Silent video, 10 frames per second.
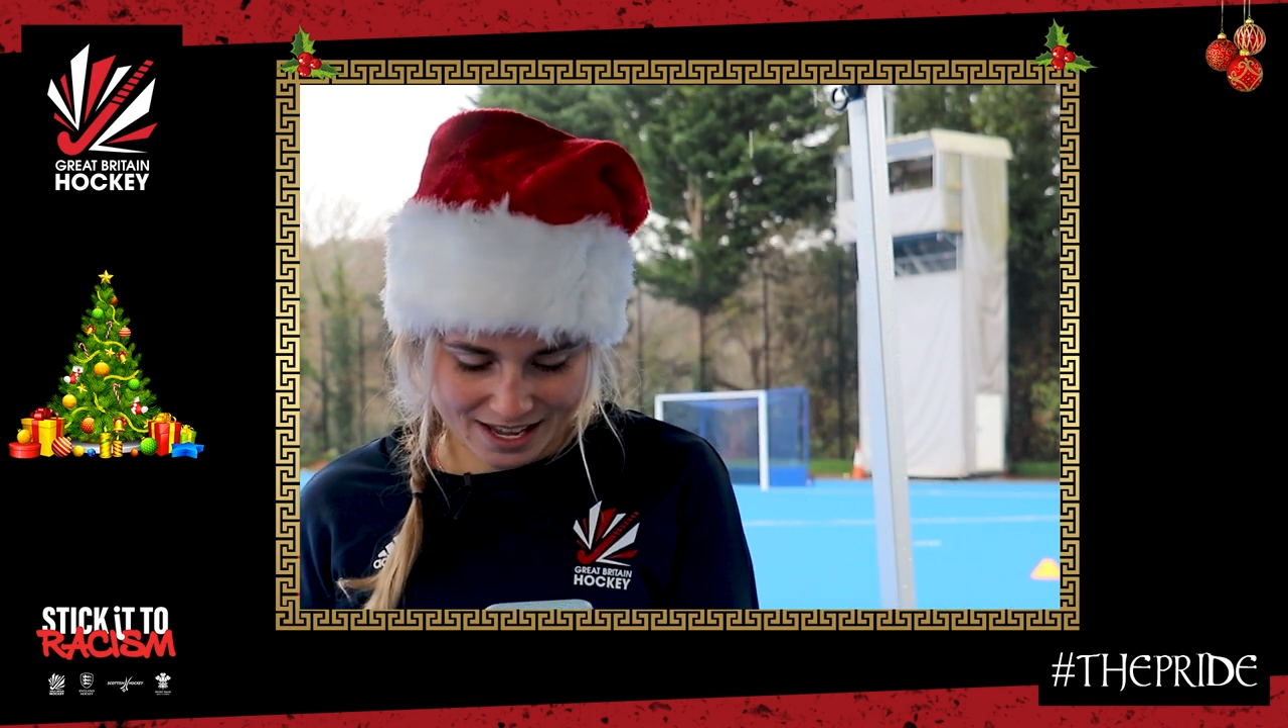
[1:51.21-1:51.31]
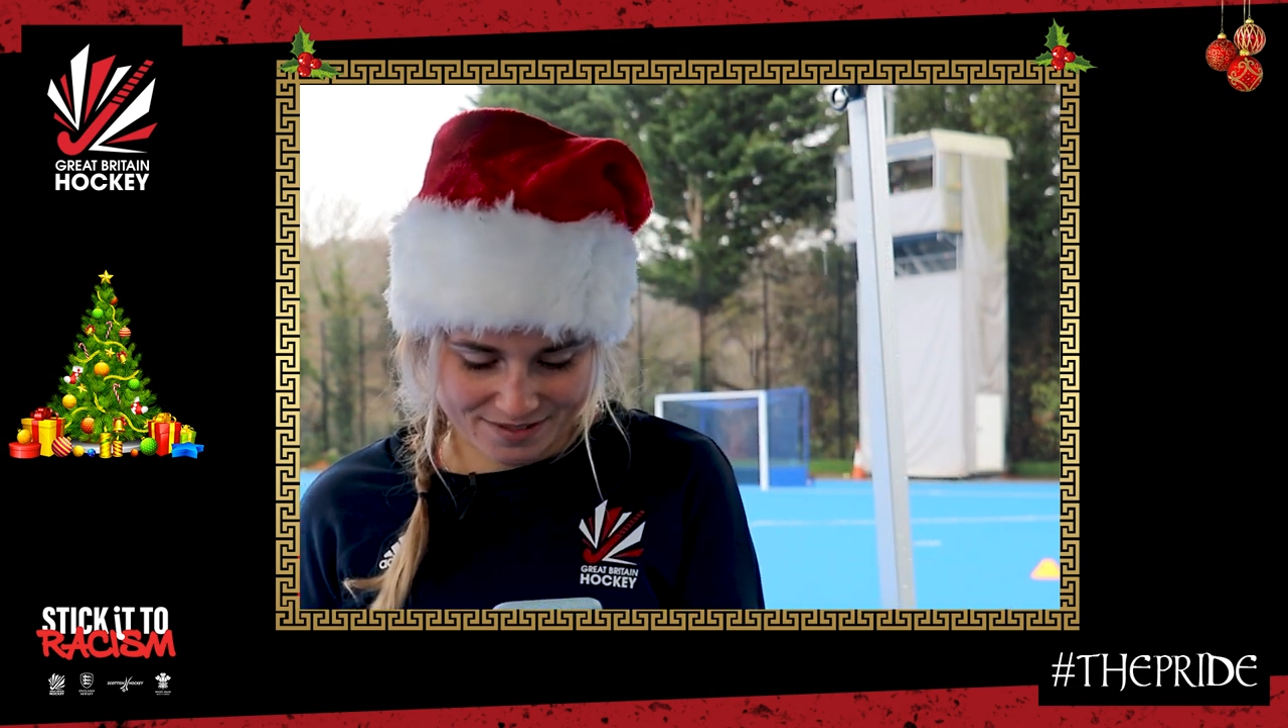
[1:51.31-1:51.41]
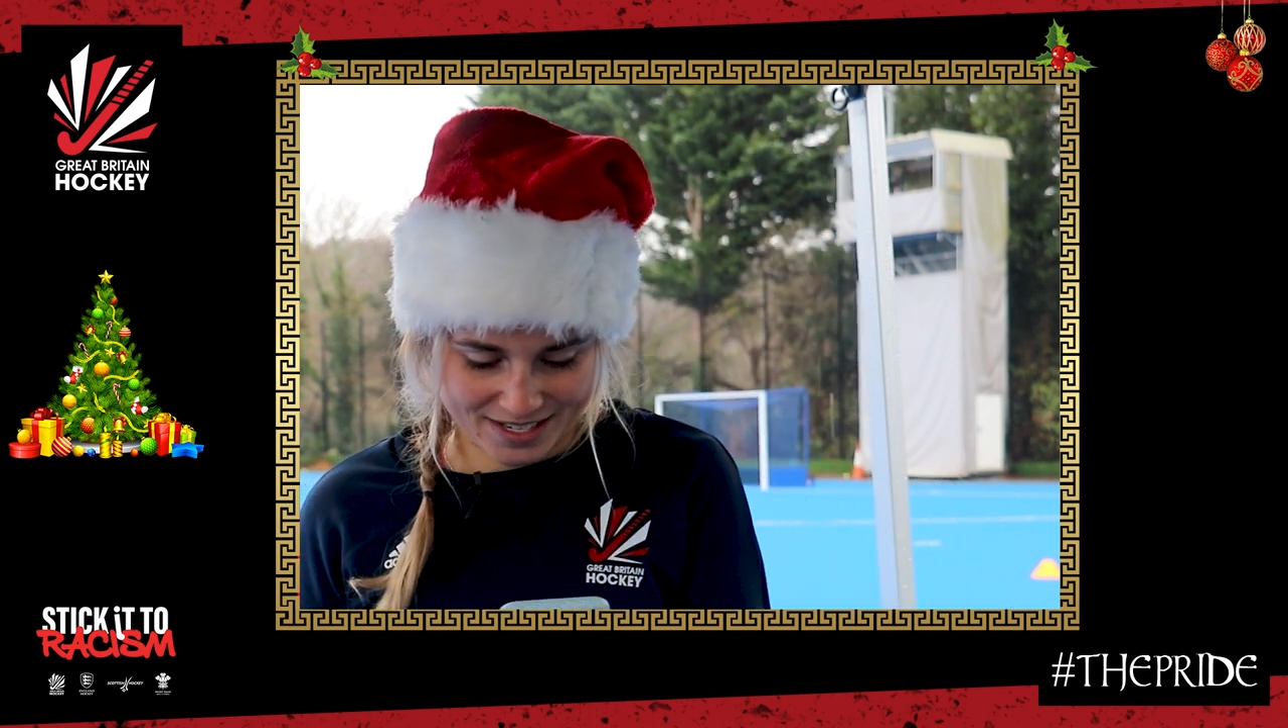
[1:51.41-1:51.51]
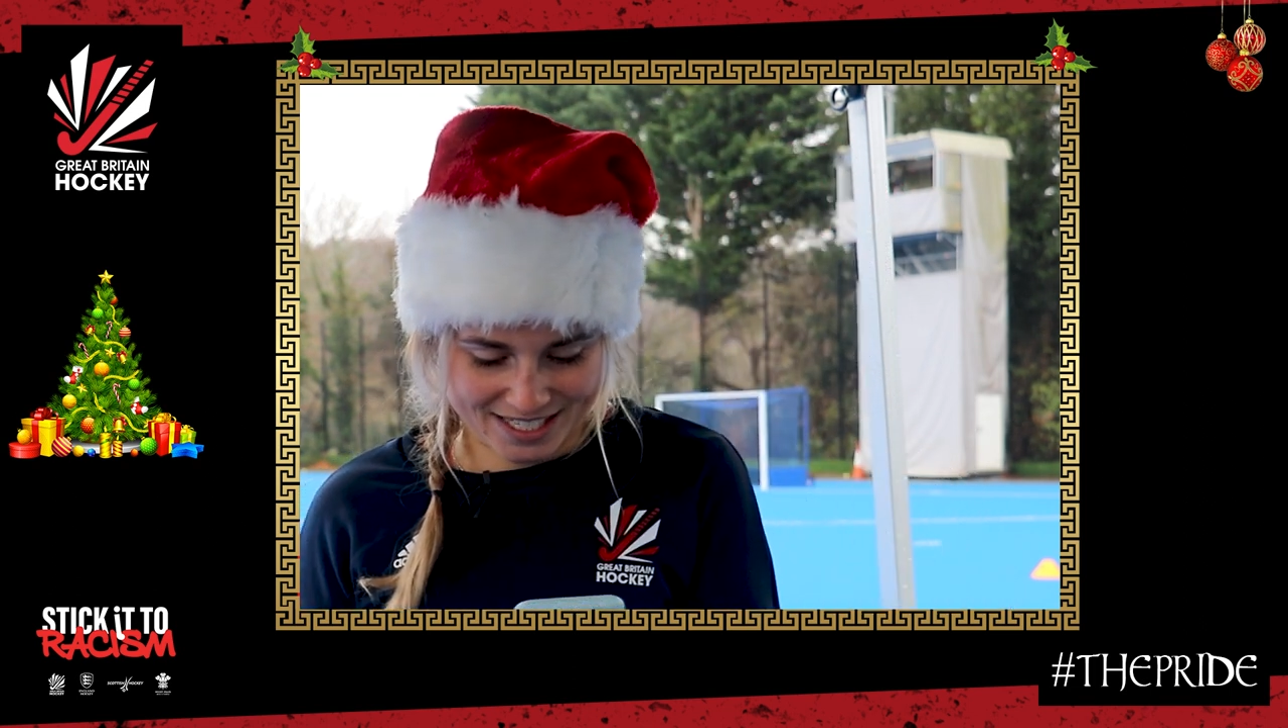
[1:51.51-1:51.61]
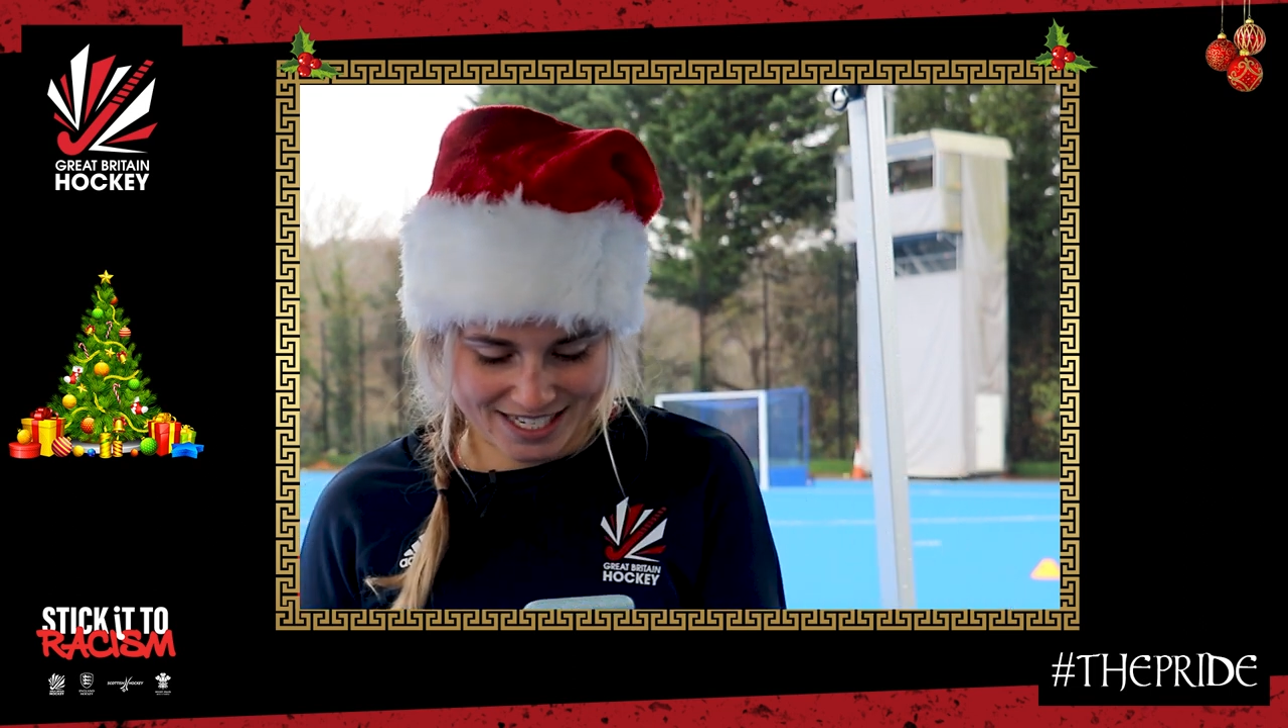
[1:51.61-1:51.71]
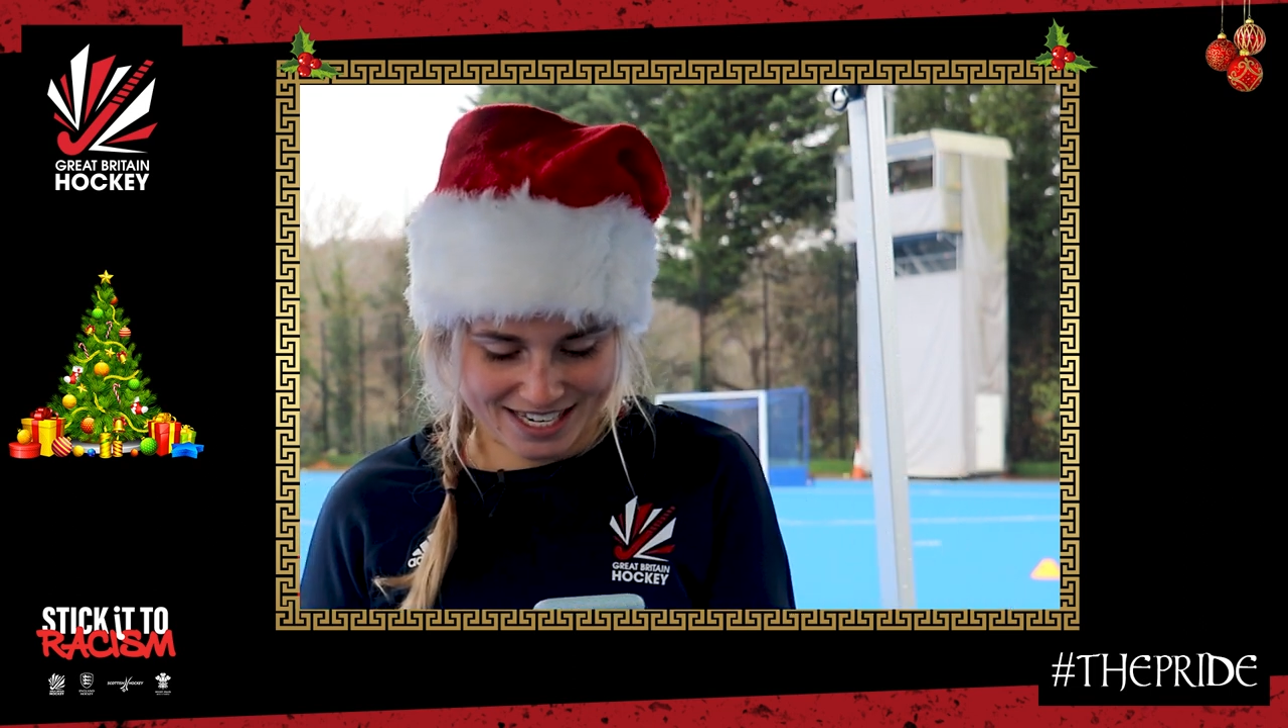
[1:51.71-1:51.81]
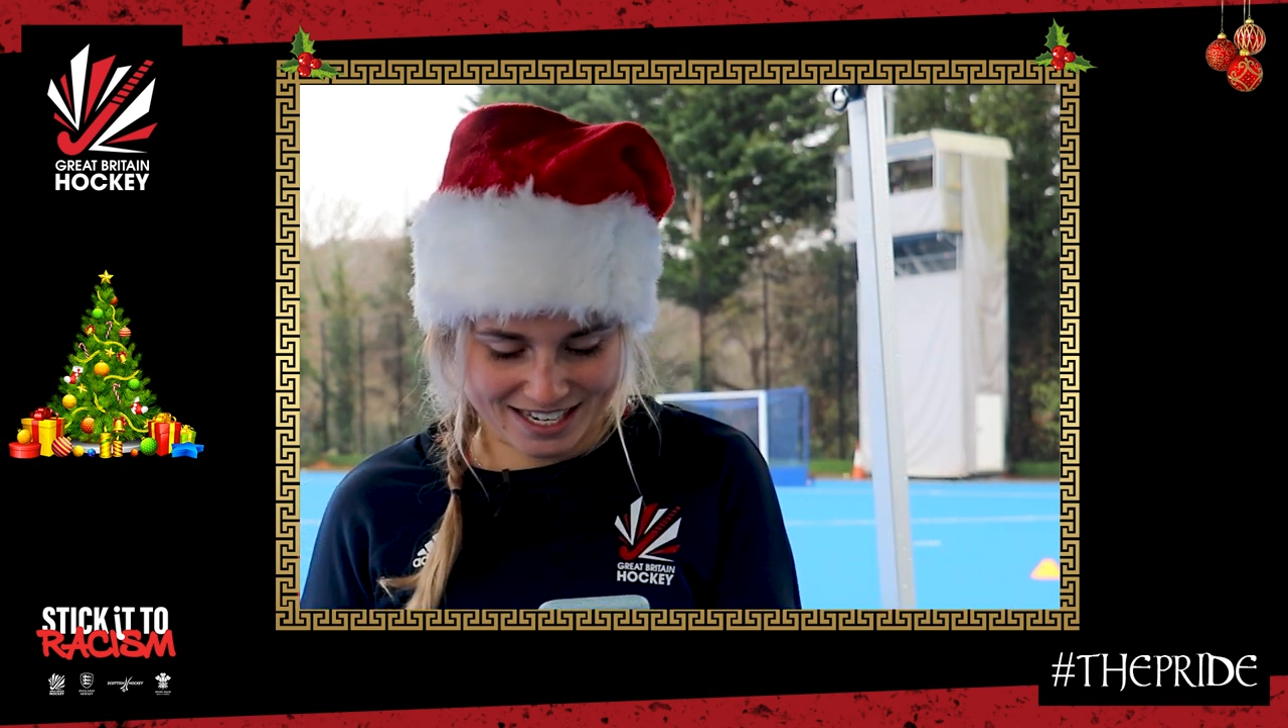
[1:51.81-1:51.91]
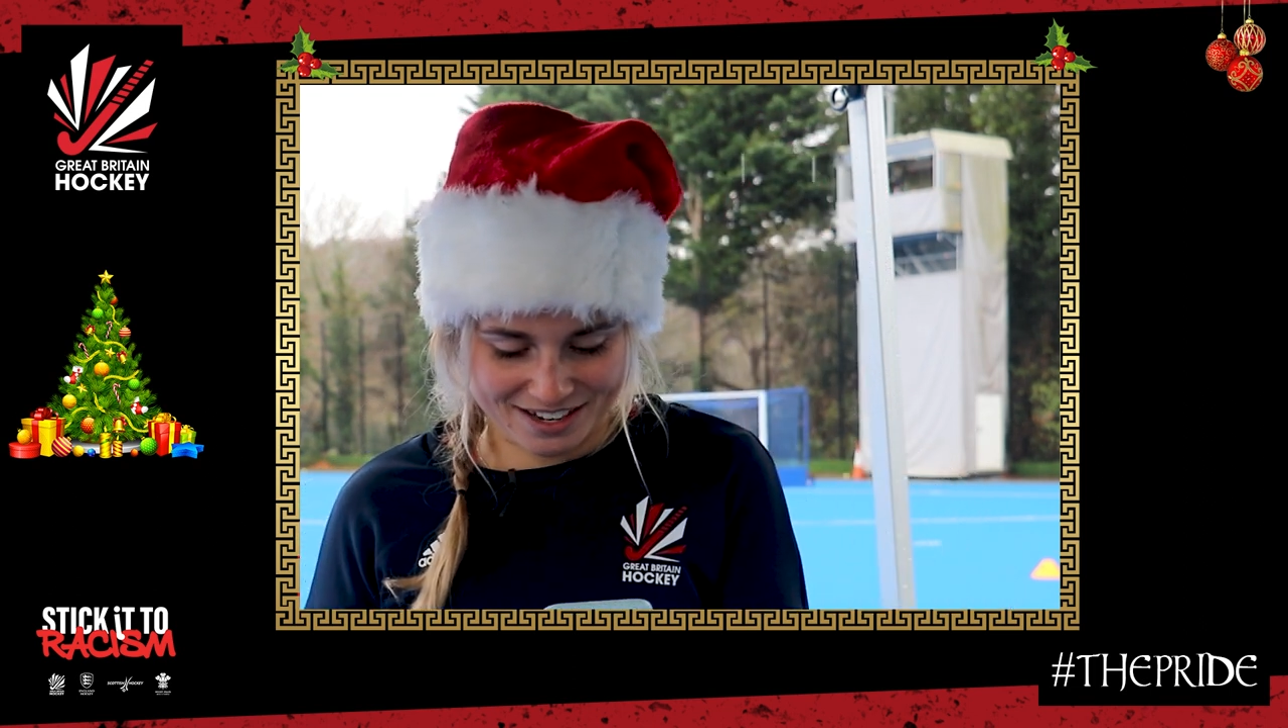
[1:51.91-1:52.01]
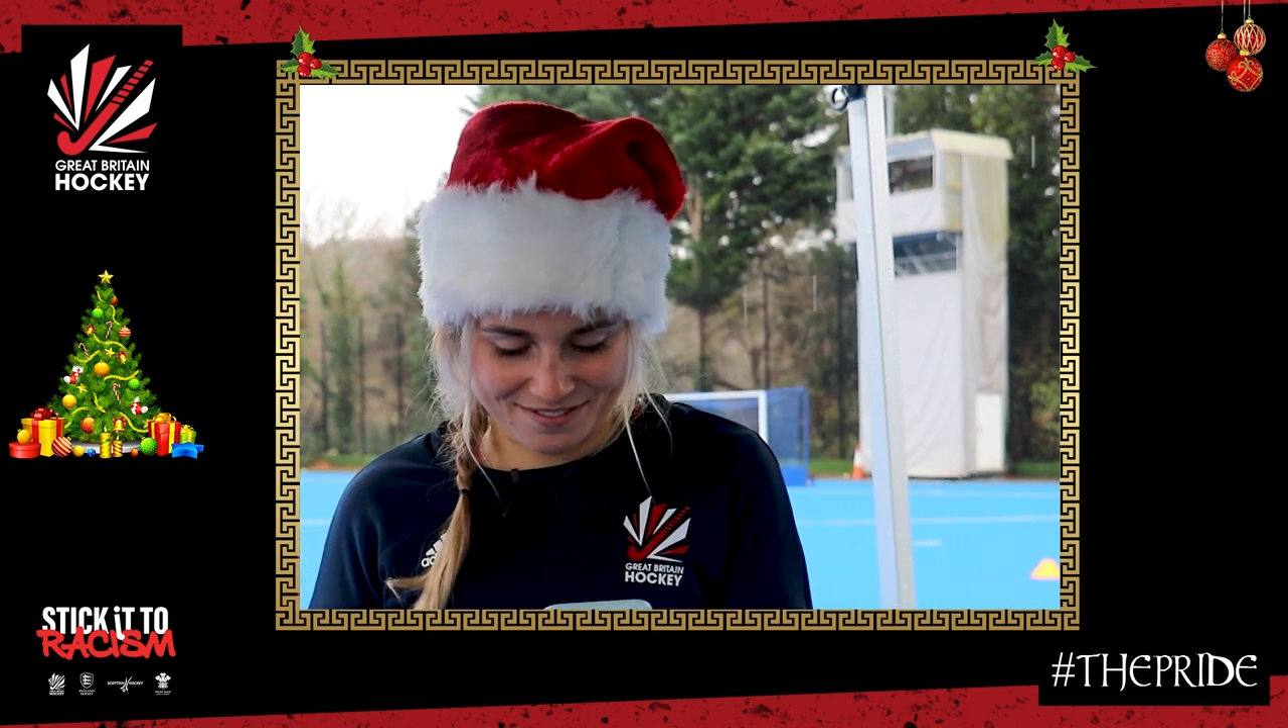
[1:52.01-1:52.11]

David in